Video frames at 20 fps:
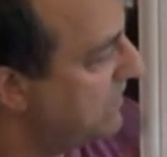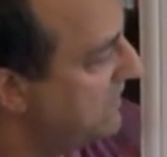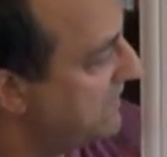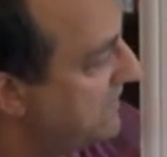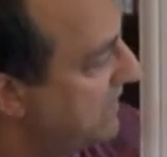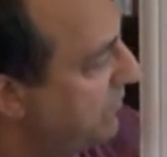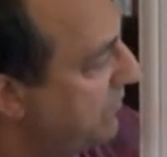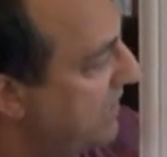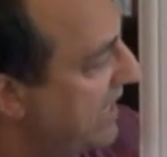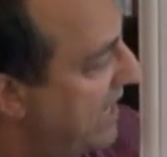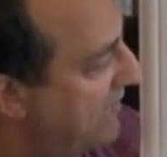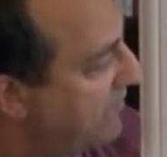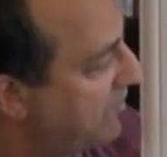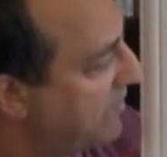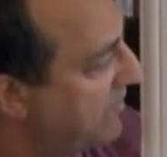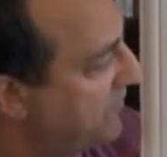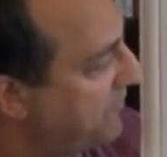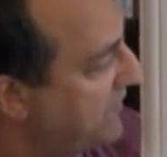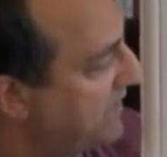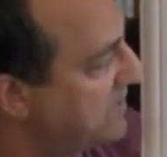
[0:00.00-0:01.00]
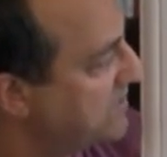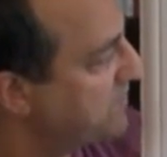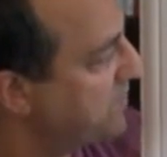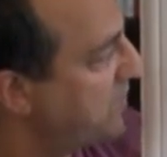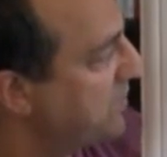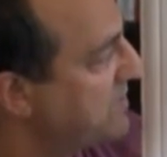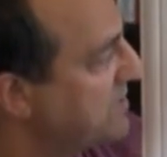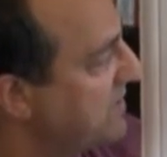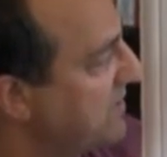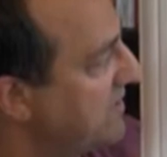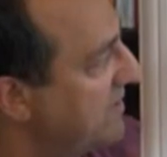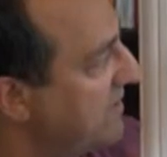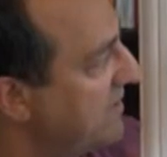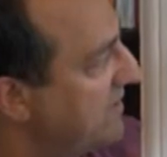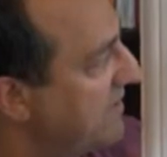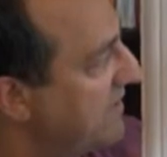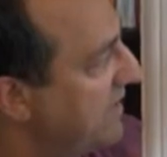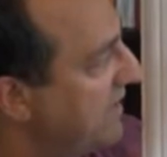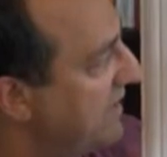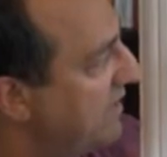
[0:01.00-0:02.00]
Then we have our defense person.
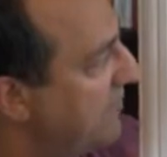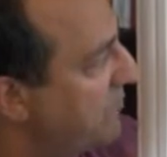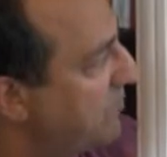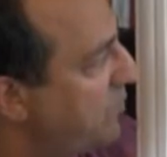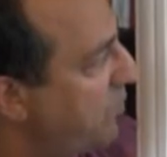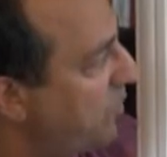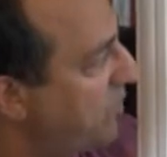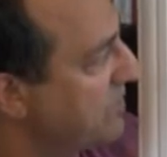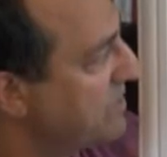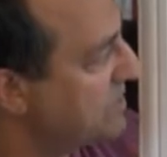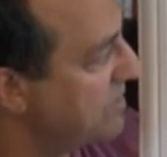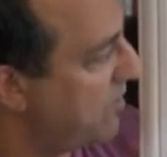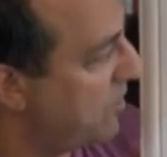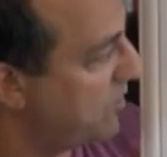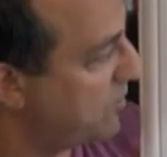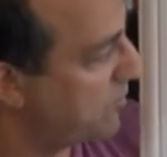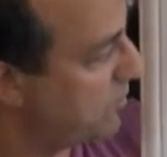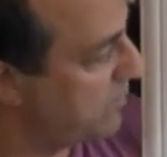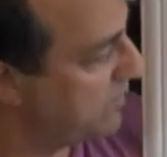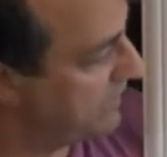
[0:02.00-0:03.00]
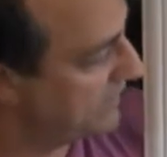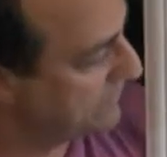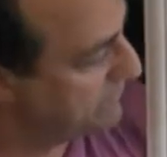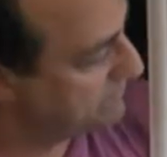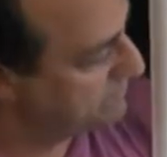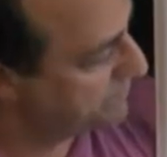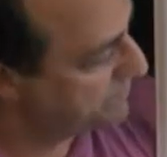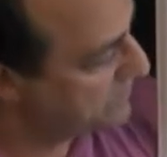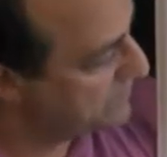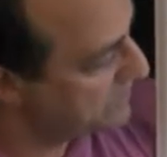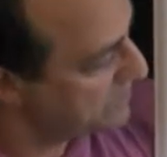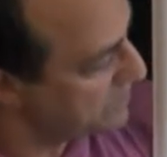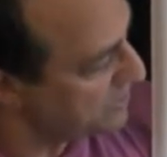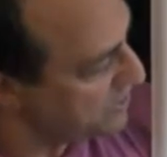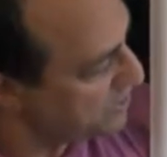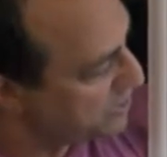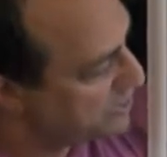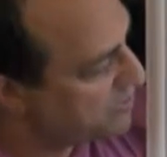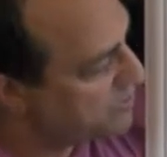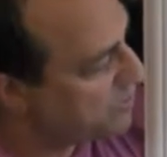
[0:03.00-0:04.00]
And of course, our goalie.
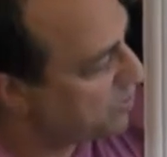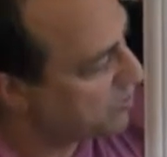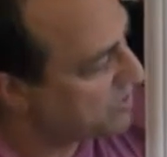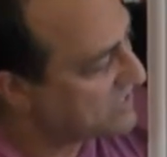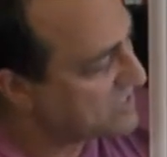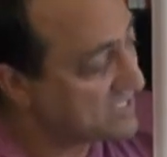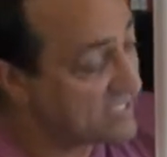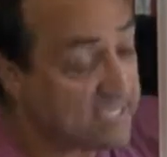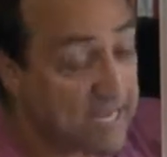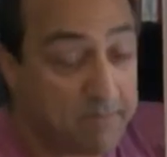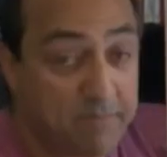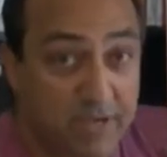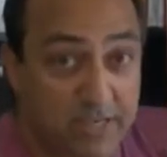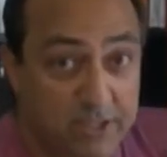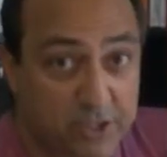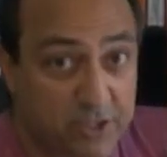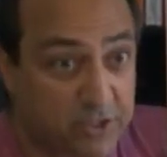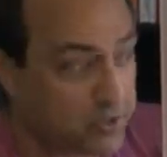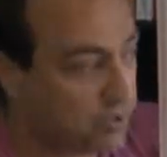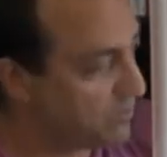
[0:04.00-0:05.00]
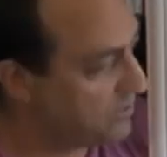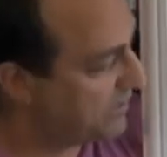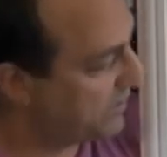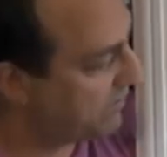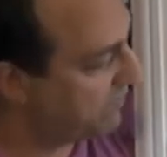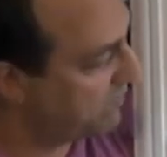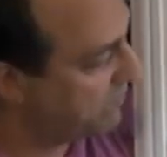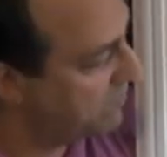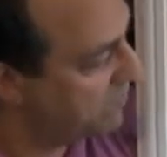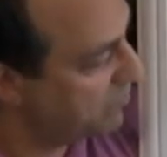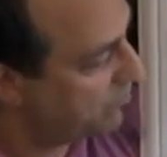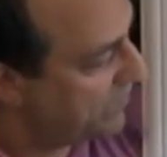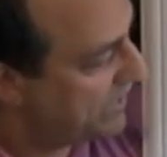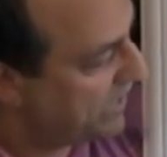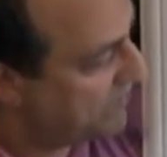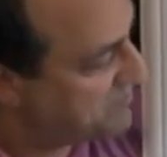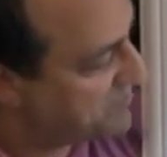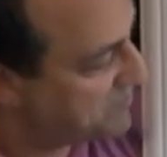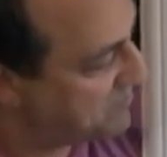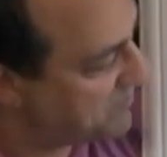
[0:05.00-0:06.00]
You notice, as I mentioned earlier, we
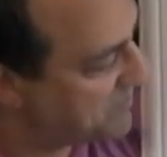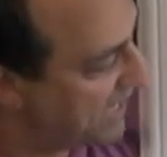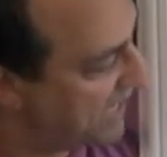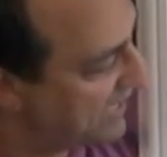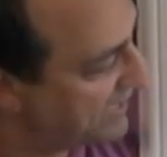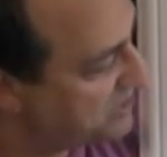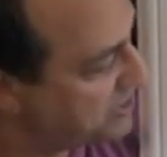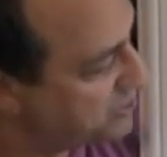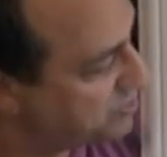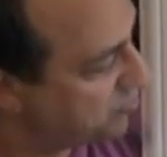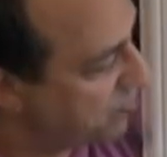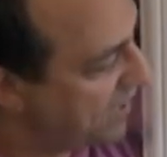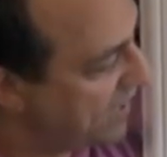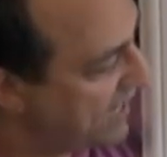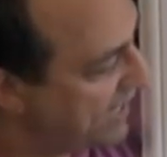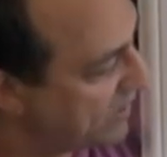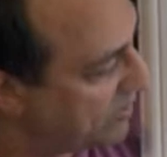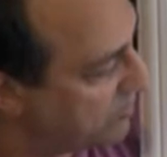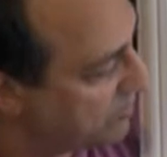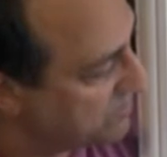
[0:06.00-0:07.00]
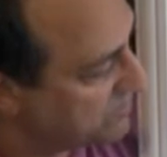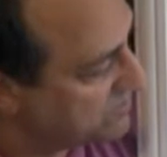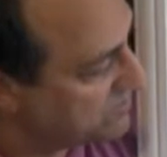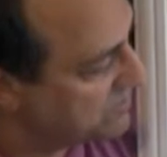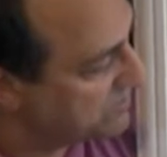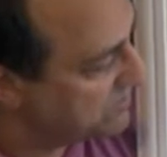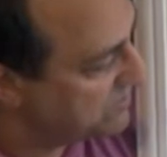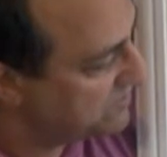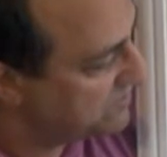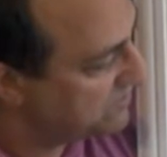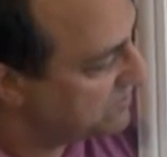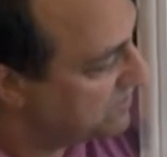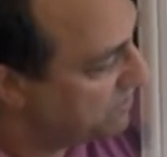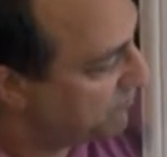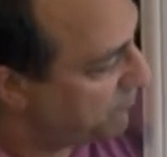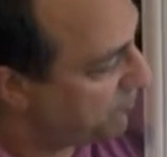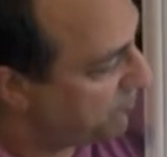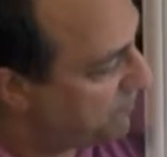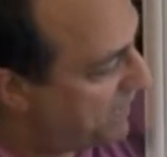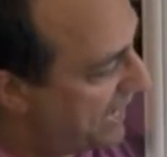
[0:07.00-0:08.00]
have some nice triangles
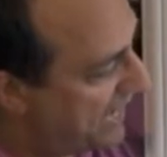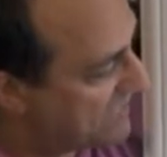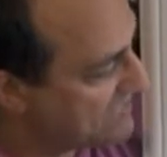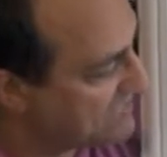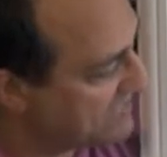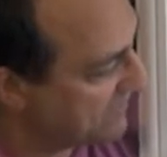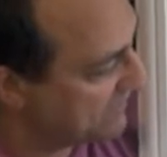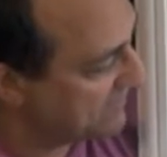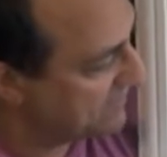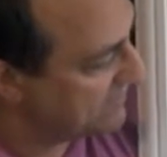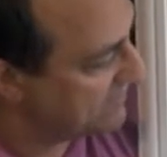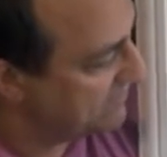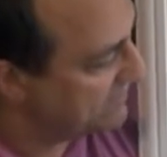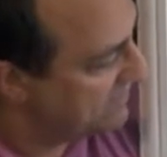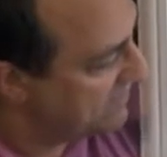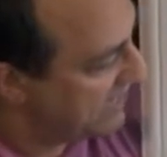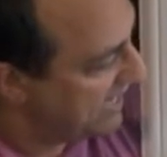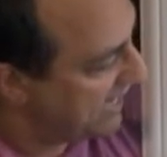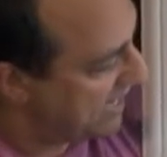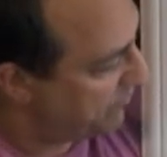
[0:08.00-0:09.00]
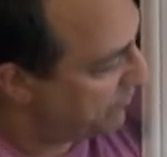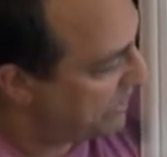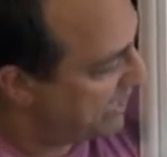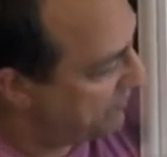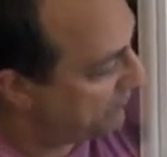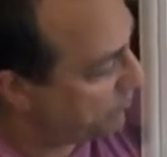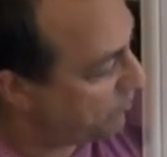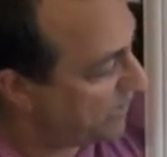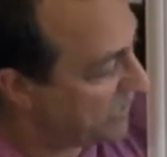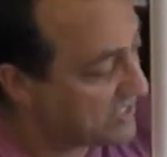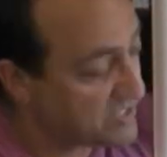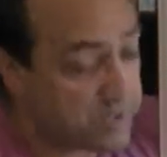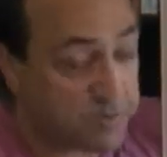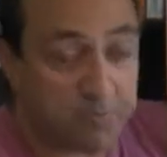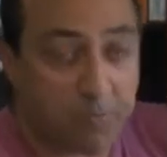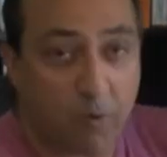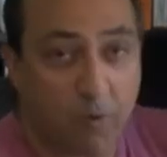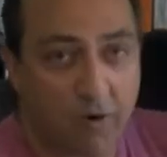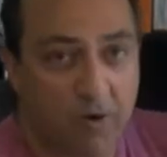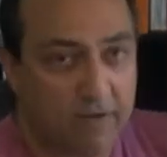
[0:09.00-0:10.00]
for passing. And we have great
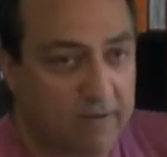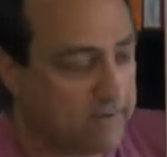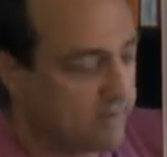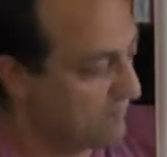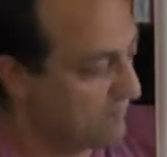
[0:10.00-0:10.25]
support.